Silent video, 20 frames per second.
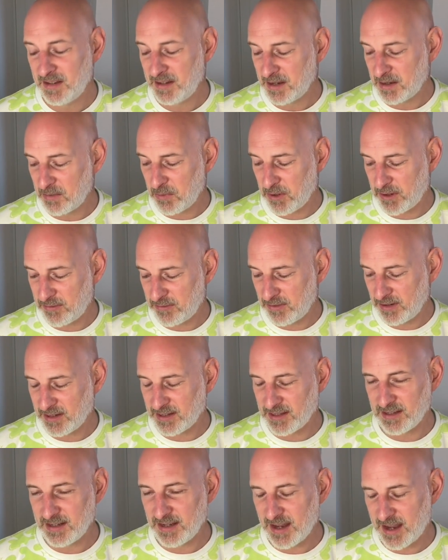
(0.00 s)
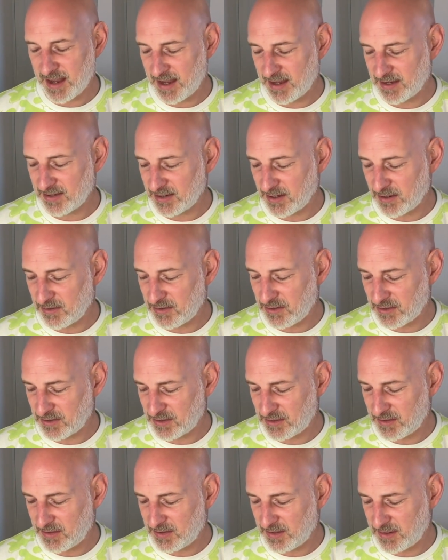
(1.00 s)
I'm wondering, so
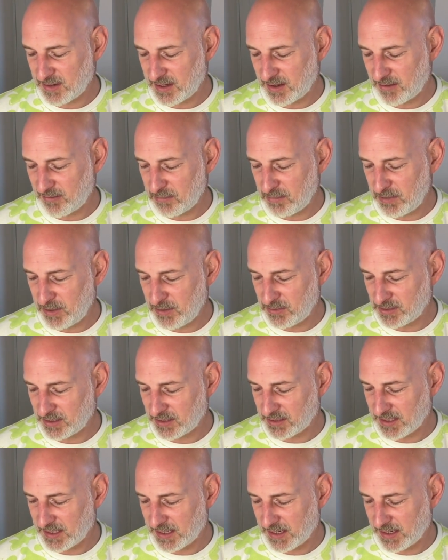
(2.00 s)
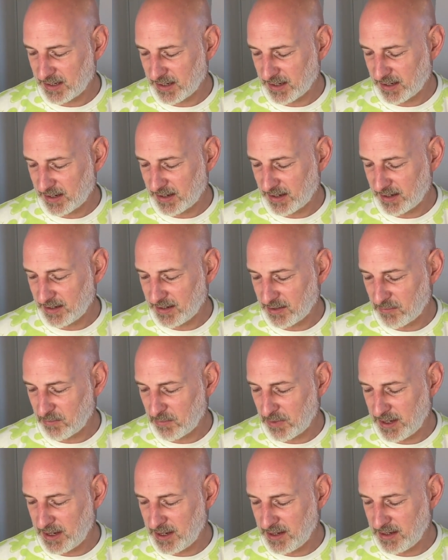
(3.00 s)
just therapeutically, like,
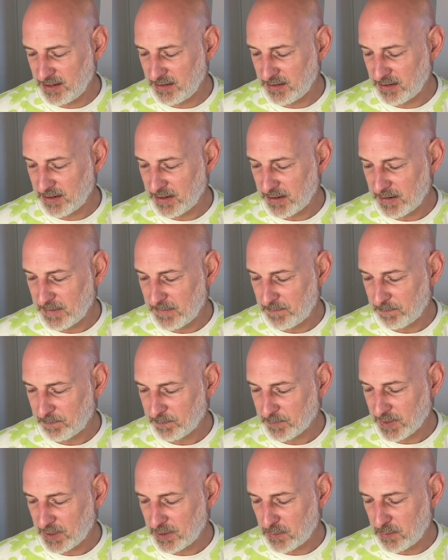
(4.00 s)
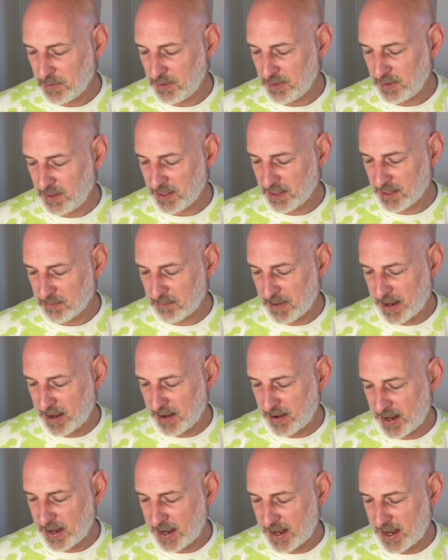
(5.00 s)
can we think
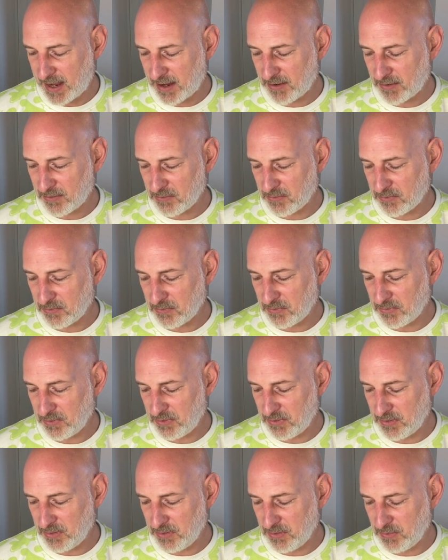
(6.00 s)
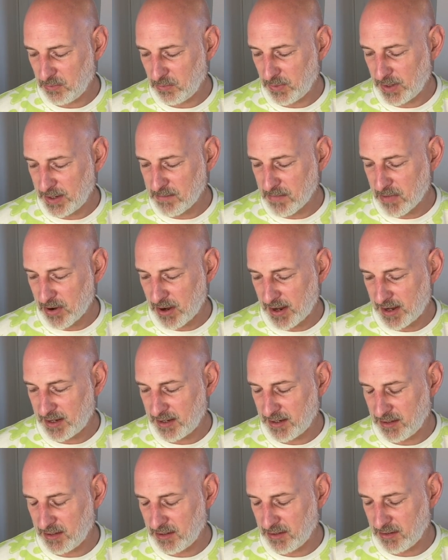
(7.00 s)
about how we might
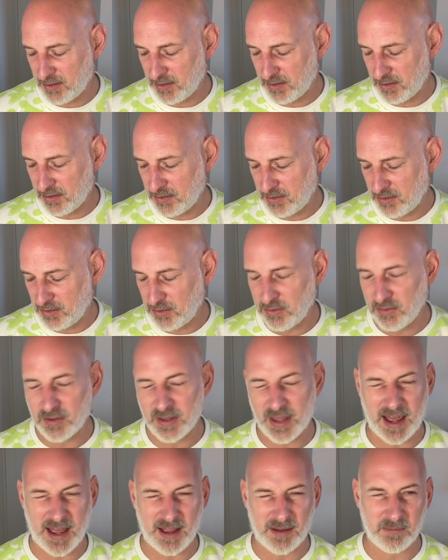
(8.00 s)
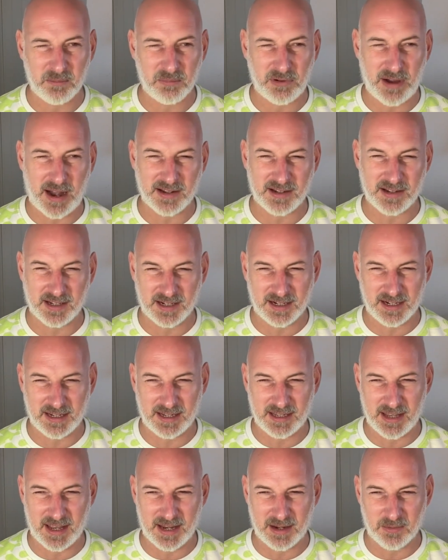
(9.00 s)
do that
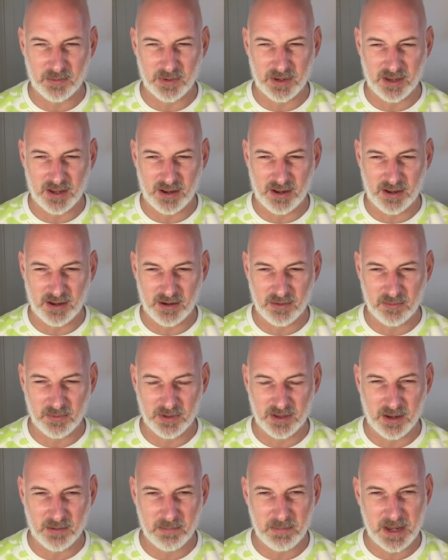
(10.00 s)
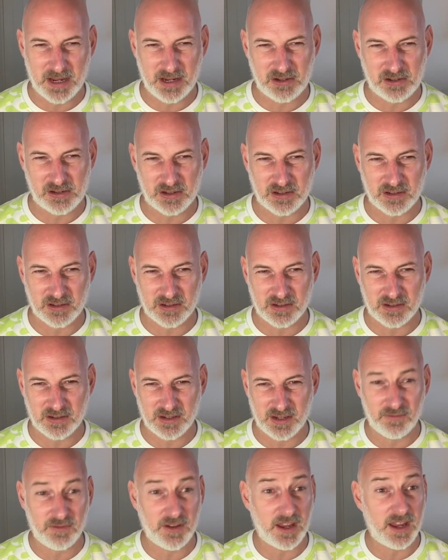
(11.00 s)
practically then with our patients?
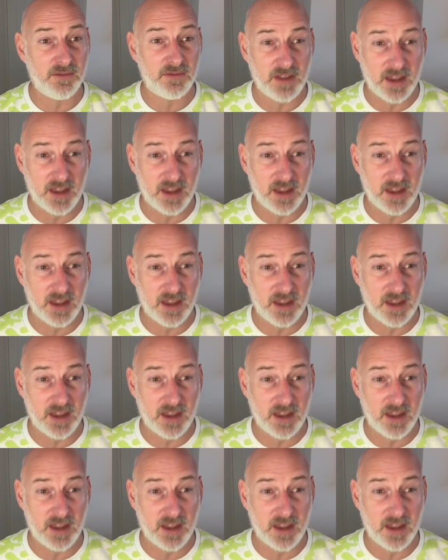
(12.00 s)
If